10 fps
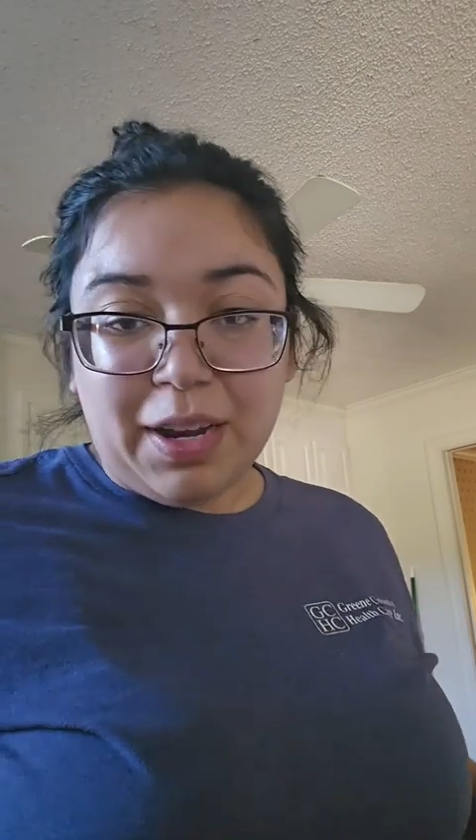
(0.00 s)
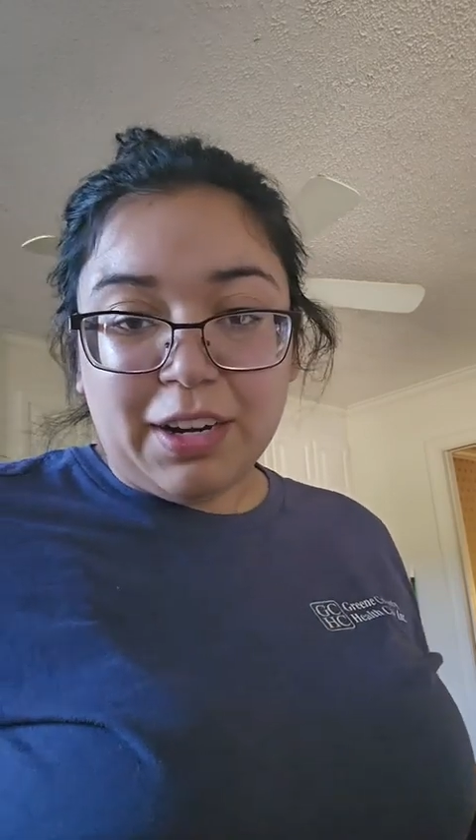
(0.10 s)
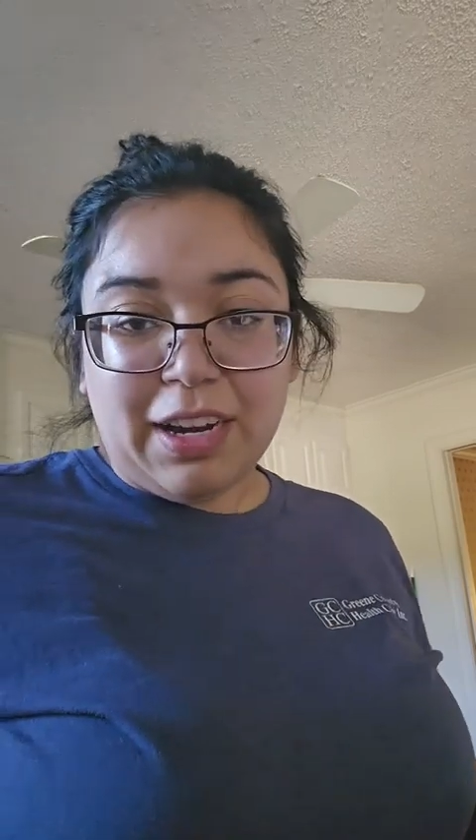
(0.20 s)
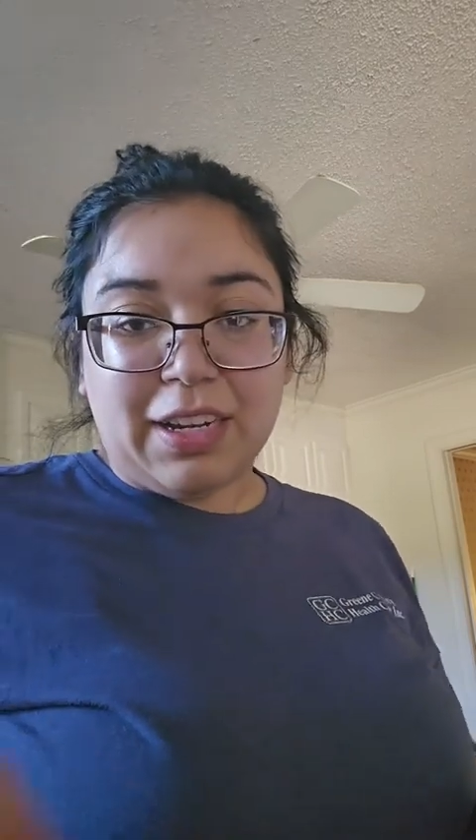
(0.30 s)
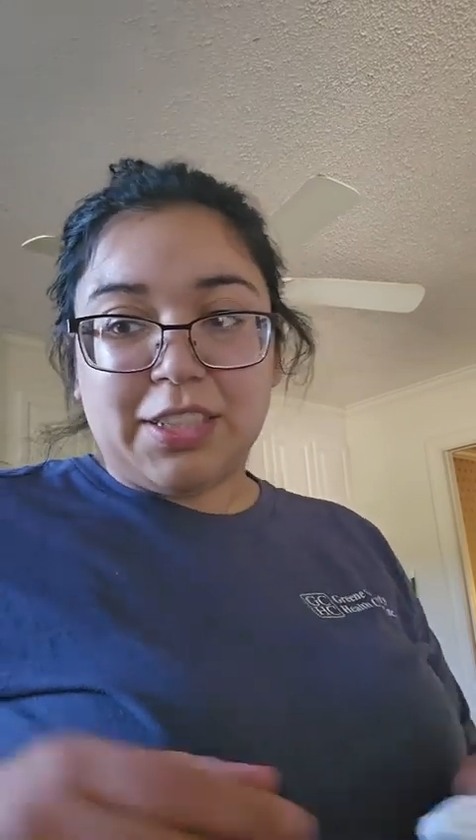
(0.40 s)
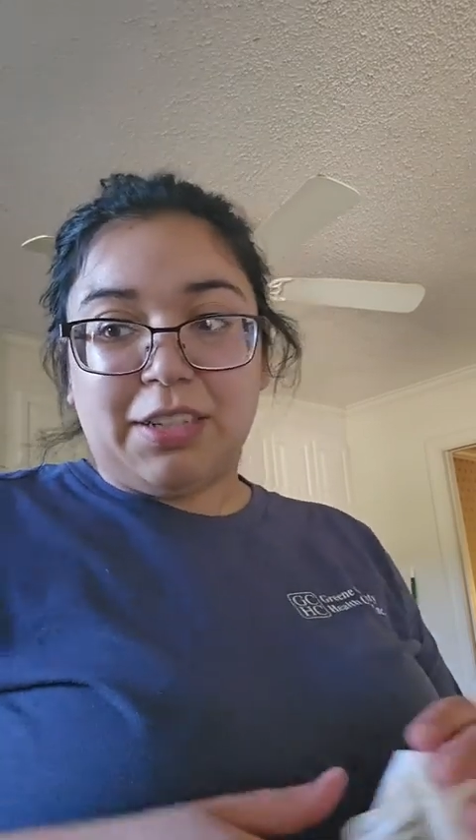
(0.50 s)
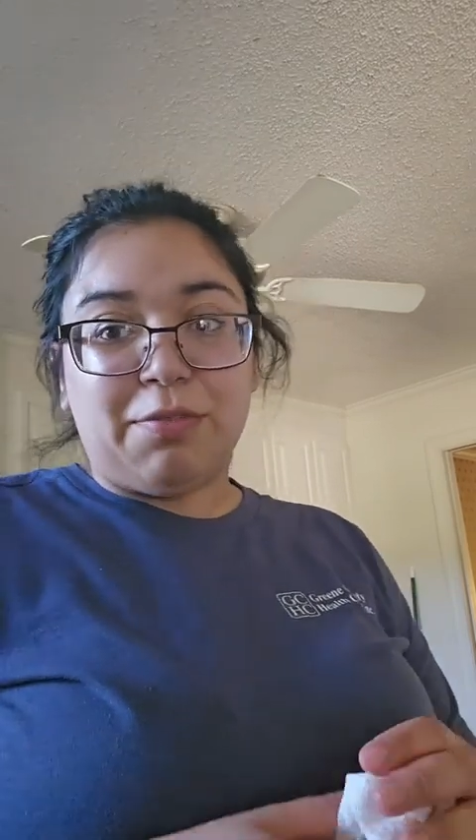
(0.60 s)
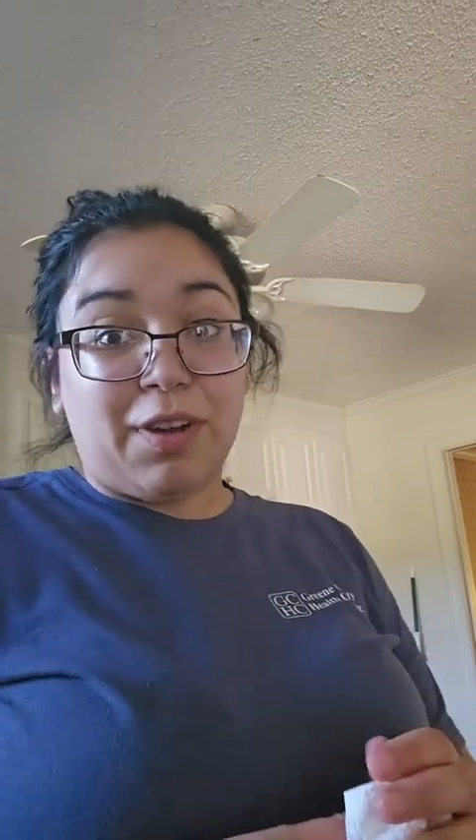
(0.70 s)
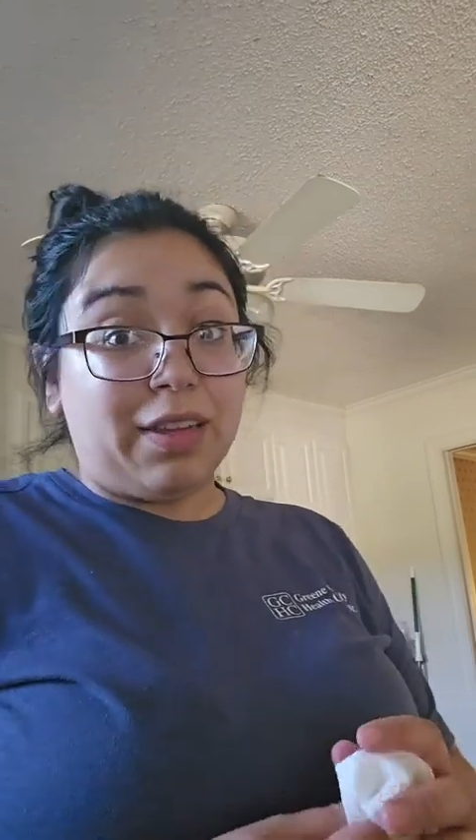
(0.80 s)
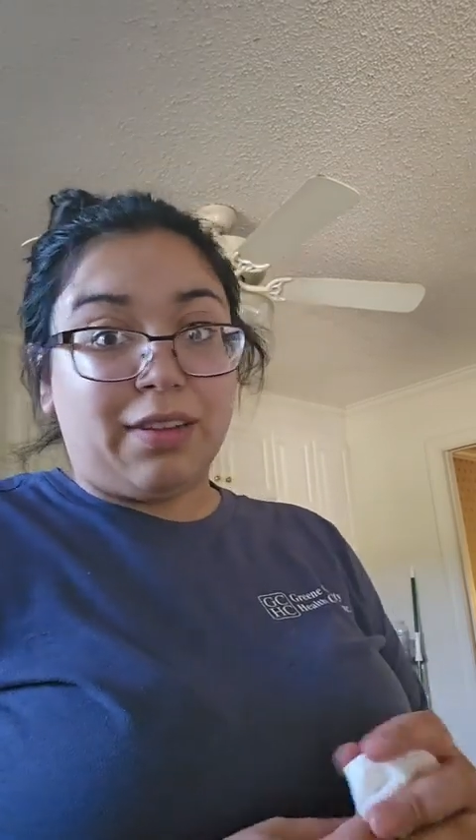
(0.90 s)
fryer actually
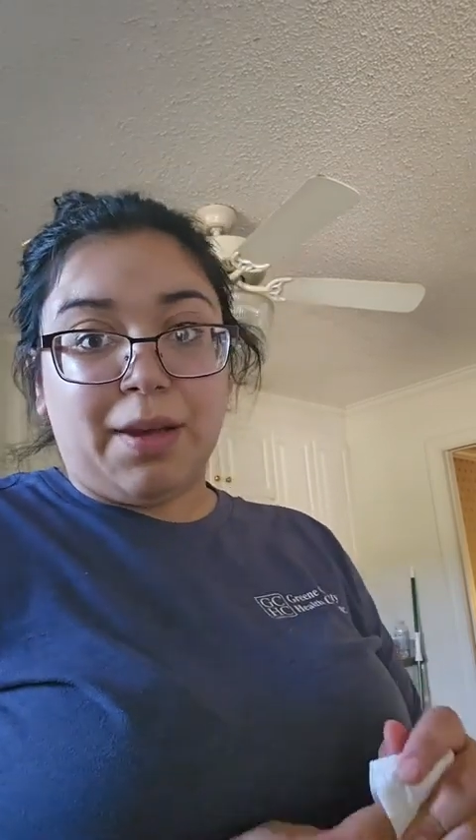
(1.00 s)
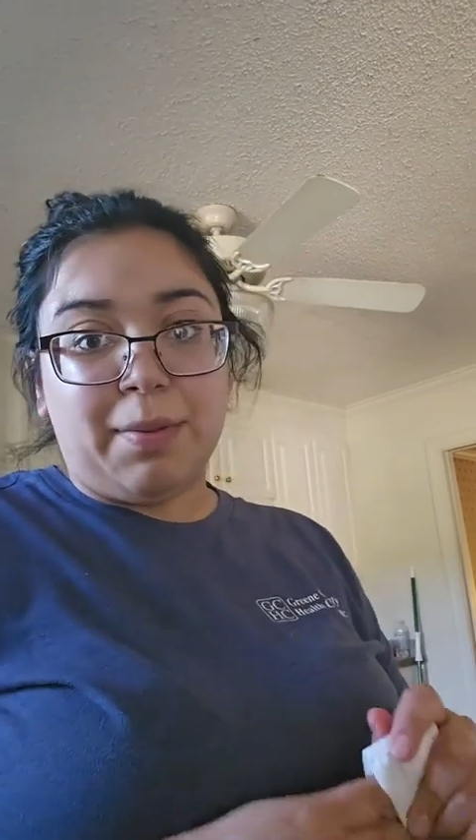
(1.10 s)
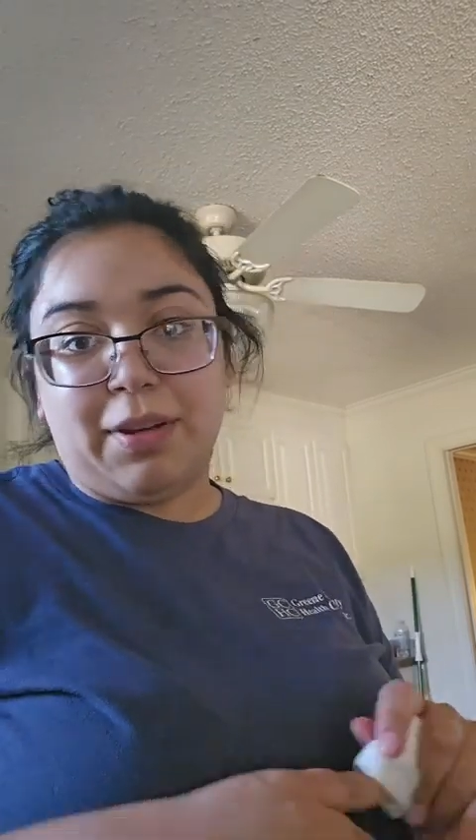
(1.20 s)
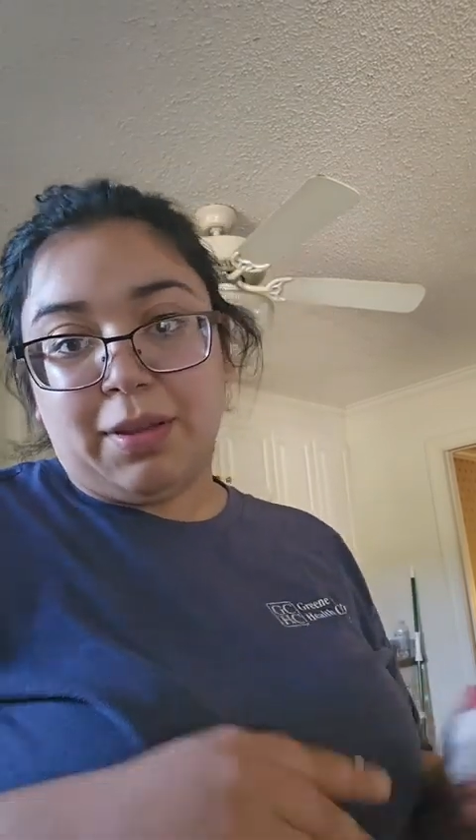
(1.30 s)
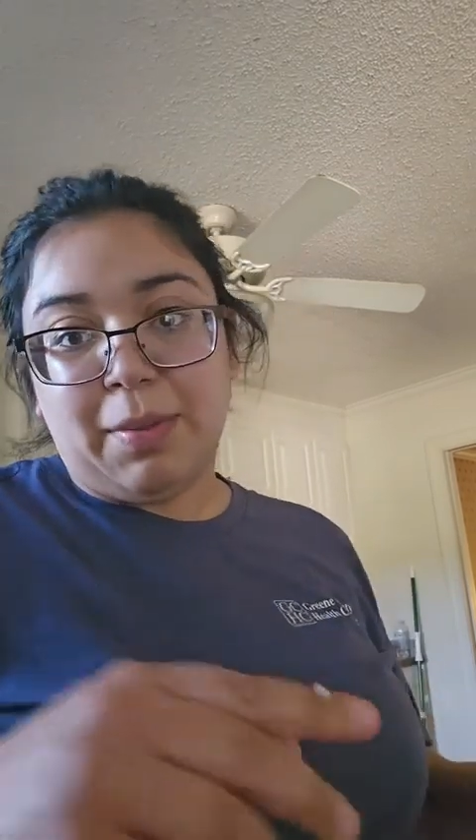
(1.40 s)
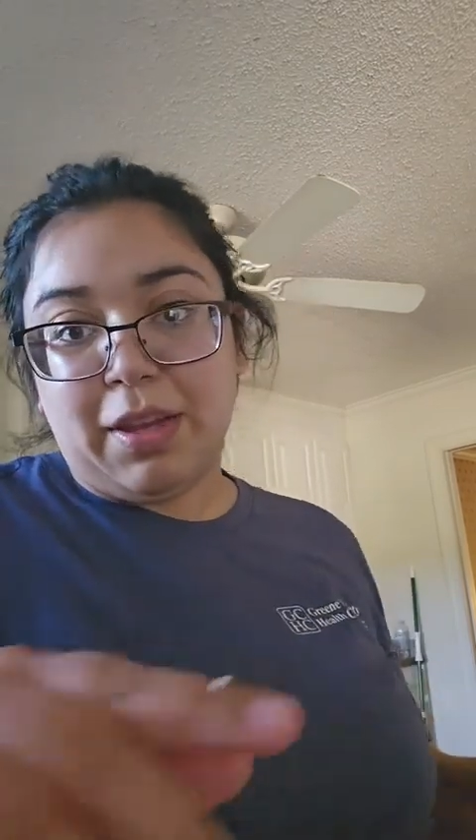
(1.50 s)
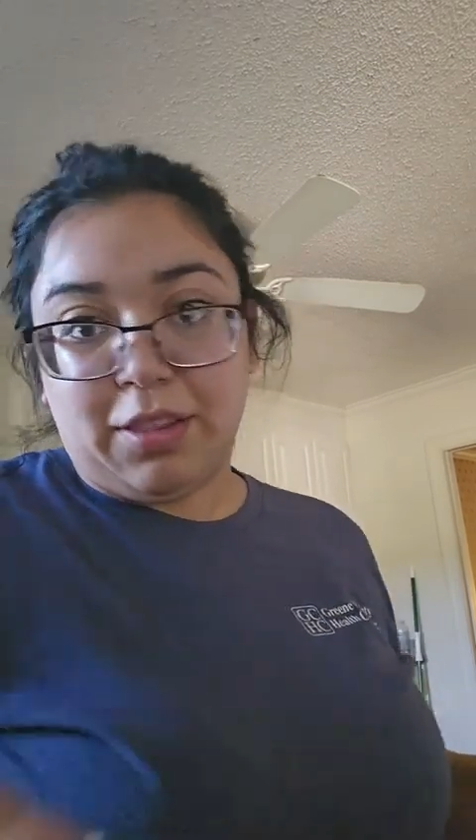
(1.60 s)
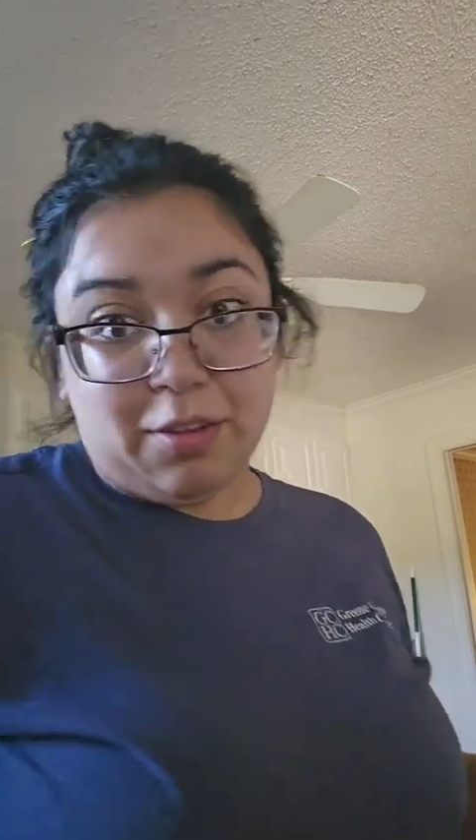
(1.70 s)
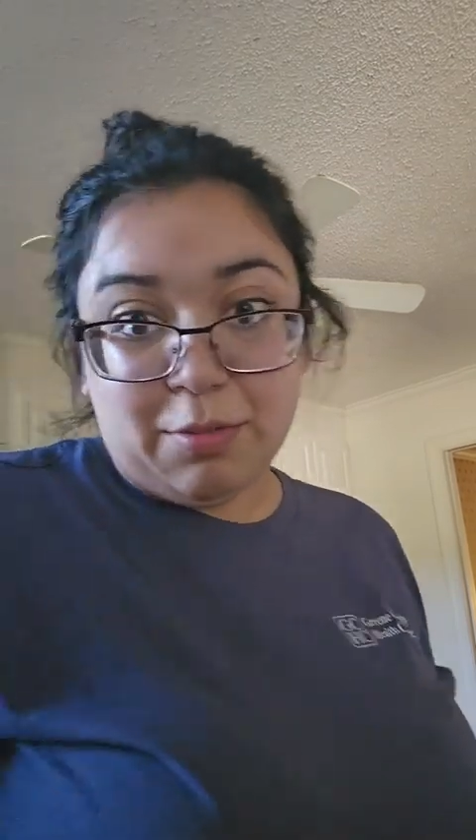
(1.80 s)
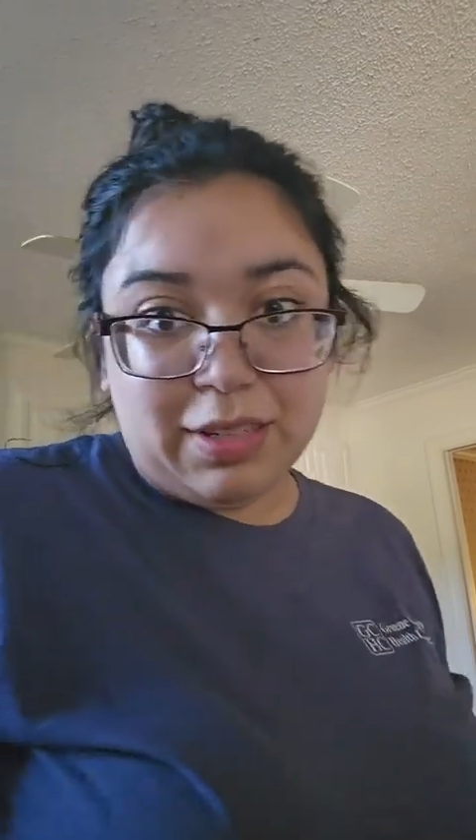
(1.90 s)
fries a lot better than my
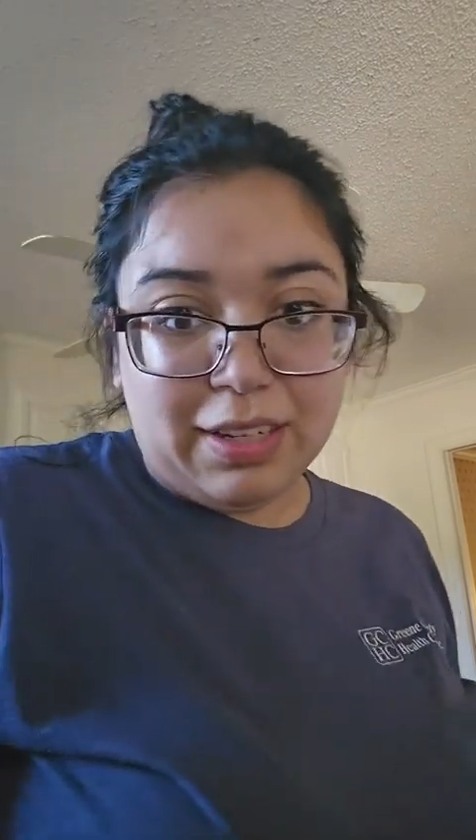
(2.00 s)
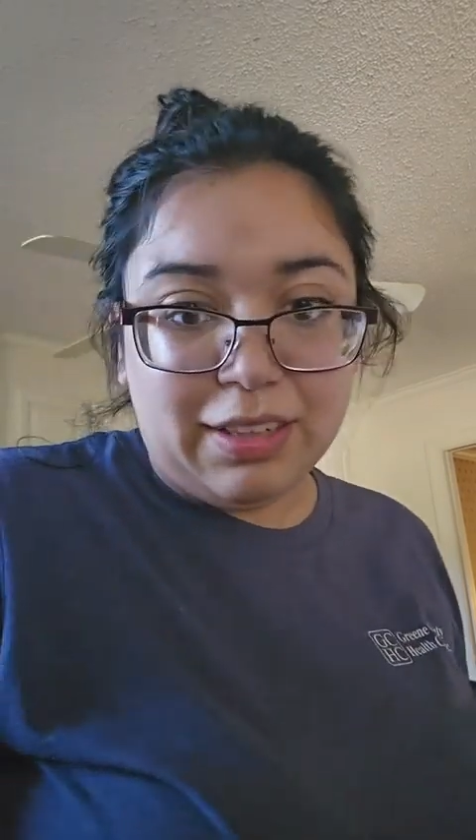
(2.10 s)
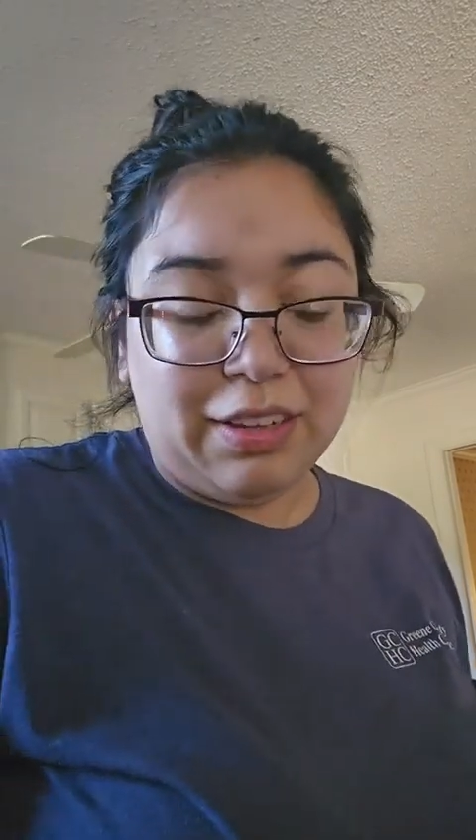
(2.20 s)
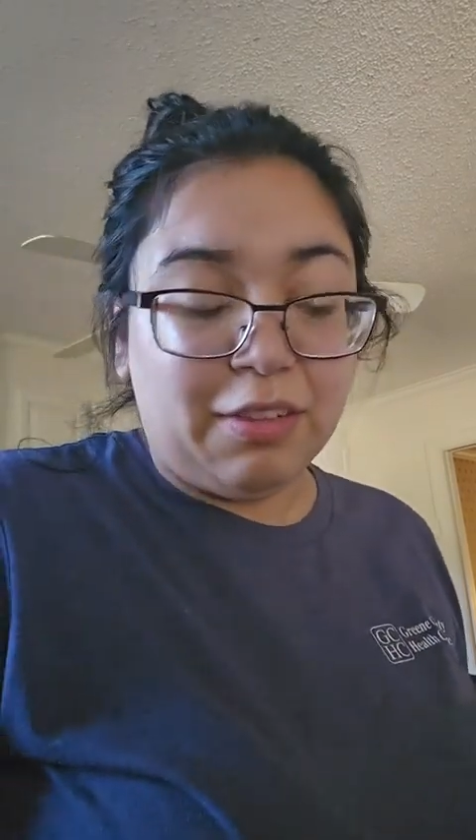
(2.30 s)
other one did.